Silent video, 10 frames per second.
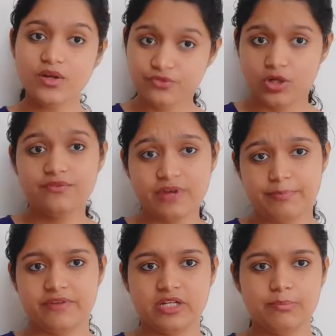for a web
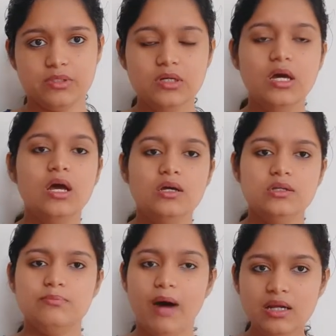developer.
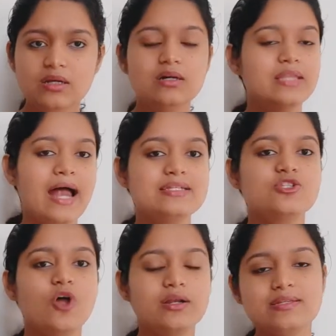But that's
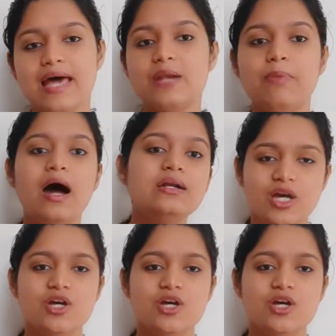not the sad part.